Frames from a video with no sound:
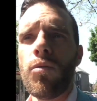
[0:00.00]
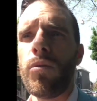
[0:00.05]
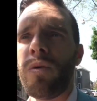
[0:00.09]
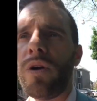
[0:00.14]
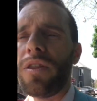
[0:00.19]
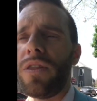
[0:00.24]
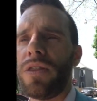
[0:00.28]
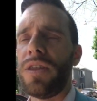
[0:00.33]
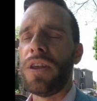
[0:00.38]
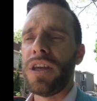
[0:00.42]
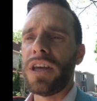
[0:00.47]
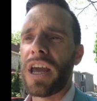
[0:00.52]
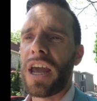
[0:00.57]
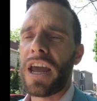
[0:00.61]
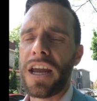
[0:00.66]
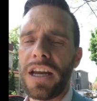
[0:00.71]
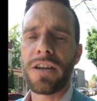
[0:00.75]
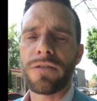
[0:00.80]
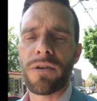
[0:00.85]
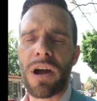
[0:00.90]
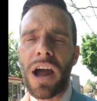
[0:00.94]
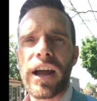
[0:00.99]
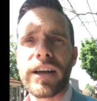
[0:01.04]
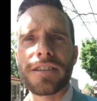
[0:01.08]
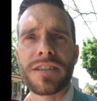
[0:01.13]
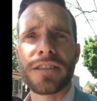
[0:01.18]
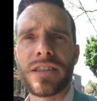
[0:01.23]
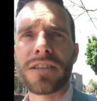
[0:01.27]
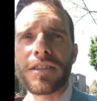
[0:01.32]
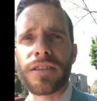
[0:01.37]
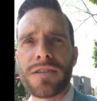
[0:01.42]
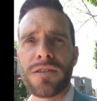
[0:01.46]
with the HVAC
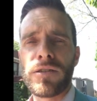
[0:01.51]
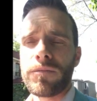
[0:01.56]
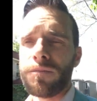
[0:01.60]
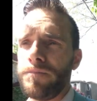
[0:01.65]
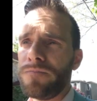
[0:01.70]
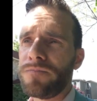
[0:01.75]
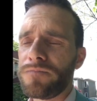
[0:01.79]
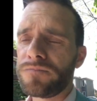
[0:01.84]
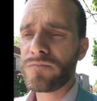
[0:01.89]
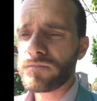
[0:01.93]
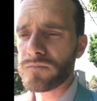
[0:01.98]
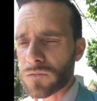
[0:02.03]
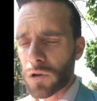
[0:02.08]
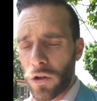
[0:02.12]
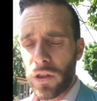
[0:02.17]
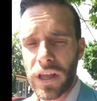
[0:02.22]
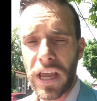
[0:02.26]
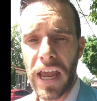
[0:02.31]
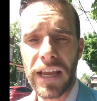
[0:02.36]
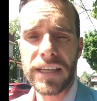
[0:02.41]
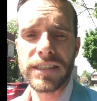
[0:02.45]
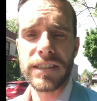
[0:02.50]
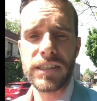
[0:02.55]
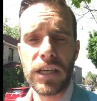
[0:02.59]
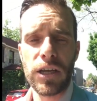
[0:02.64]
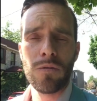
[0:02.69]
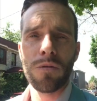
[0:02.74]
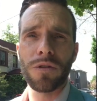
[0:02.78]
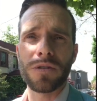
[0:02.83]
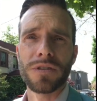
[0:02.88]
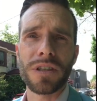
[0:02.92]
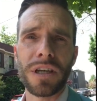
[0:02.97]
system, or the
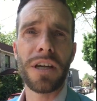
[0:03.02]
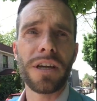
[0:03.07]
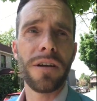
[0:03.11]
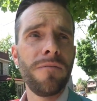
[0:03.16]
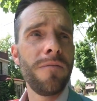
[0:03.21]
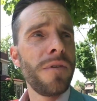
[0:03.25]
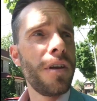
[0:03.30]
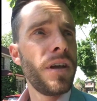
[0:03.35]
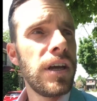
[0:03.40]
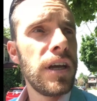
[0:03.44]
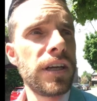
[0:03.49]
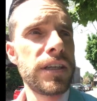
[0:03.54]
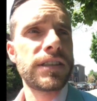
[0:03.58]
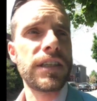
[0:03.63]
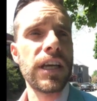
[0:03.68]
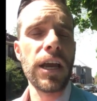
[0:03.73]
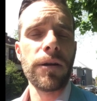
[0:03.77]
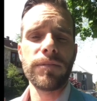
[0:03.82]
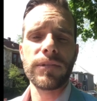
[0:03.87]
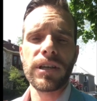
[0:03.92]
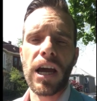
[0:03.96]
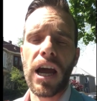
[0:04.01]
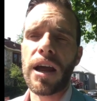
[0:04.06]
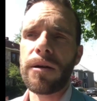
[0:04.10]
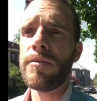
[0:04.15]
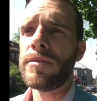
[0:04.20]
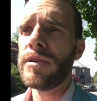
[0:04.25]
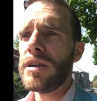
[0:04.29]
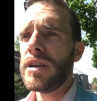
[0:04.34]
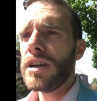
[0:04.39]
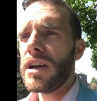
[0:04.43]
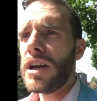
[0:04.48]
AC, we'll say, same
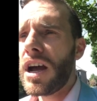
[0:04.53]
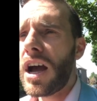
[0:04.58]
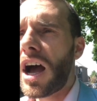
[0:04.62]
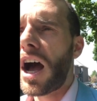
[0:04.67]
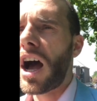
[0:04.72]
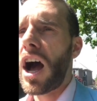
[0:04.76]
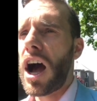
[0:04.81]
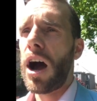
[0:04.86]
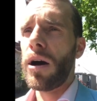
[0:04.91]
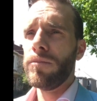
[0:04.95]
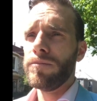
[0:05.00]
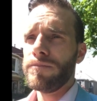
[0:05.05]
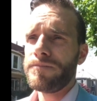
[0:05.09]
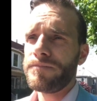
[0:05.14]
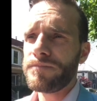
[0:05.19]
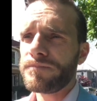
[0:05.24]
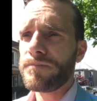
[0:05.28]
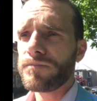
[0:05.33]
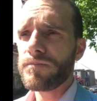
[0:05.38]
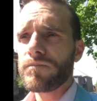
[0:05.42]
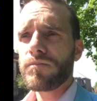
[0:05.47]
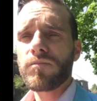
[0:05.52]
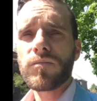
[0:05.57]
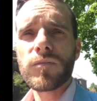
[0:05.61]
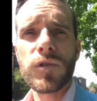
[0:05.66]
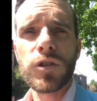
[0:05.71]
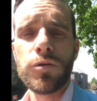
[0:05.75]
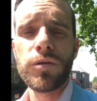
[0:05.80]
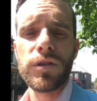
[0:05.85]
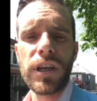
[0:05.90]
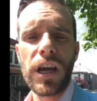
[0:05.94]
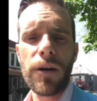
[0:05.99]
time.
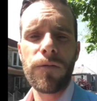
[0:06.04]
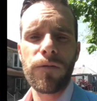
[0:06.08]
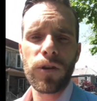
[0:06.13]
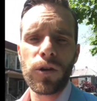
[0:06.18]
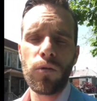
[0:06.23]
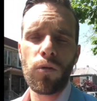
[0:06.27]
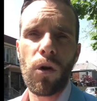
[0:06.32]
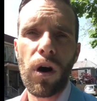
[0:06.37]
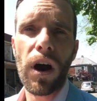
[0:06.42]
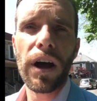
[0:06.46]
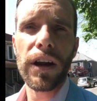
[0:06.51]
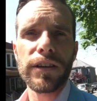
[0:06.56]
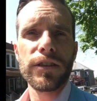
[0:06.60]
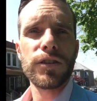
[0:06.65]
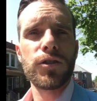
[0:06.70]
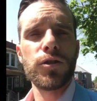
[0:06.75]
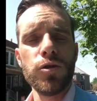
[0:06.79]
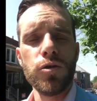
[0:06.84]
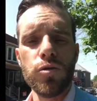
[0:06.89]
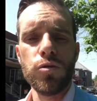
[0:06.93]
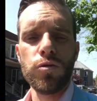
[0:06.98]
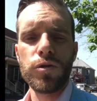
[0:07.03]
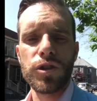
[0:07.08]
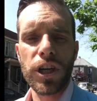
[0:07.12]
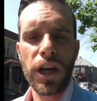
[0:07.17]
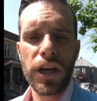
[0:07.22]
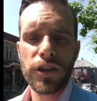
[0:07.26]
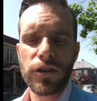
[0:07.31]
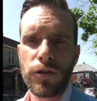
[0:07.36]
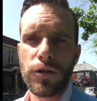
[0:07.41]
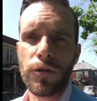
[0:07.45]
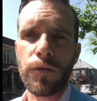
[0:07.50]
You definitely want to
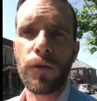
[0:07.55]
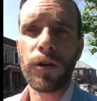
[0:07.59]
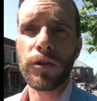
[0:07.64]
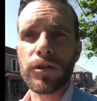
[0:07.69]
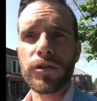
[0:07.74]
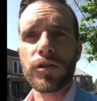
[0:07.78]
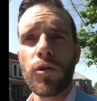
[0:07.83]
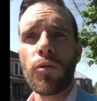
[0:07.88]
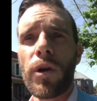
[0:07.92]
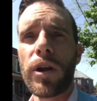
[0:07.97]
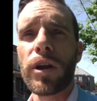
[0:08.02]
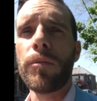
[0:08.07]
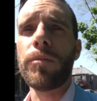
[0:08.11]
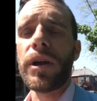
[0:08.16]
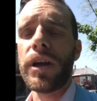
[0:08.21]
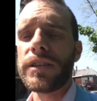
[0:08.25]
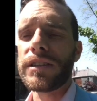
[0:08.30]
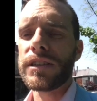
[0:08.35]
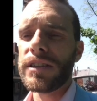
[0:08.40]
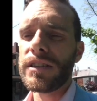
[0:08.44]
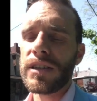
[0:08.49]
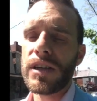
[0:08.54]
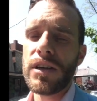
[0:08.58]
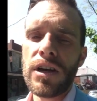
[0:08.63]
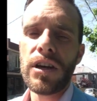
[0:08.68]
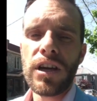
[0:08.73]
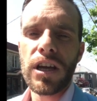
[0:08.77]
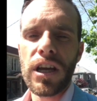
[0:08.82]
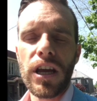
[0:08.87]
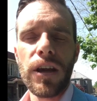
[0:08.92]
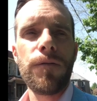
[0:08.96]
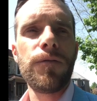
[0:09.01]
change out your filters on a regular basis.
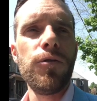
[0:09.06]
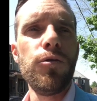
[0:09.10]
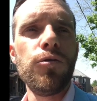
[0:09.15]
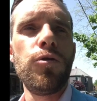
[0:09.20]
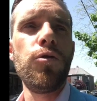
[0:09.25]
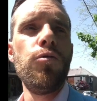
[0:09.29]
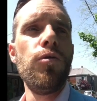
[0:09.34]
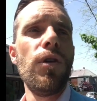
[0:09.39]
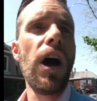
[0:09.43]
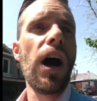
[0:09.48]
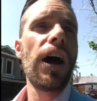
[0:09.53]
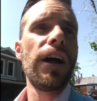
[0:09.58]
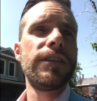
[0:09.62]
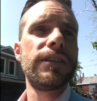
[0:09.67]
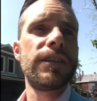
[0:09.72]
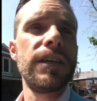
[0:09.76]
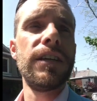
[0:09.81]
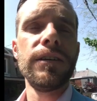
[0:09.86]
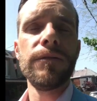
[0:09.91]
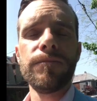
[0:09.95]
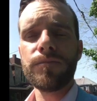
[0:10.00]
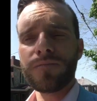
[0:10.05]
If you do not,